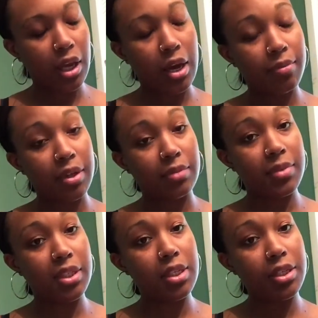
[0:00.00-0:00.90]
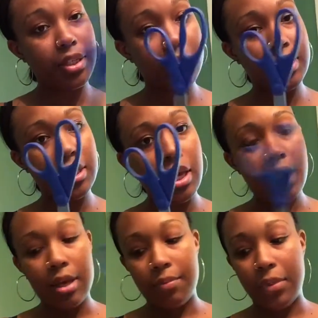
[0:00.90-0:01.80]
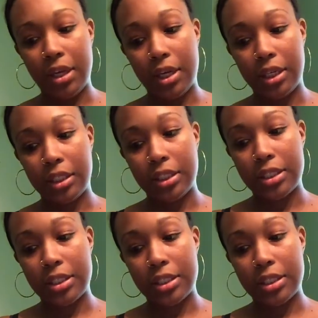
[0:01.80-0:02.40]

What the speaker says: I brought some scissors because